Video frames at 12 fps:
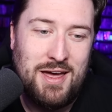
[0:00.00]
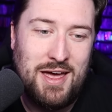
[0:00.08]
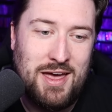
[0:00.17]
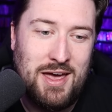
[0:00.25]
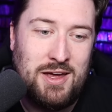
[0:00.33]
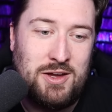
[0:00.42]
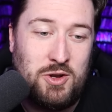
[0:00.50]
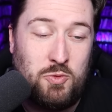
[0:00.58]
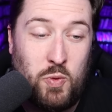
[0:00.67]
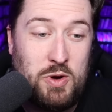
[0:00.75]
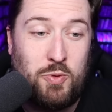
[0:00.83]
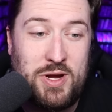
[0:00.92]
And
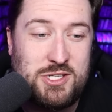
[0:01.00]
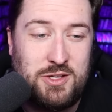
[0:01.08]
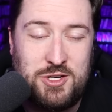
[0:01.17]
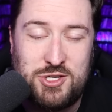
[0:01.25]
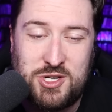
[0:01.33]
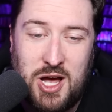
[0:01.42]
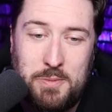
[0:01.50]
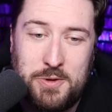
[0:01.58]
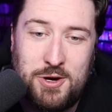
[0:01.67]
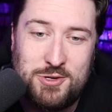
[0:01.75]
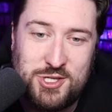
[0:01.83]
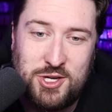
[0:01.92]
we recently, just a couple
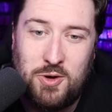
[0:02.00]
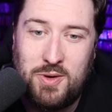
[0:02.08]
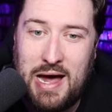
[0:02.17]
years ago,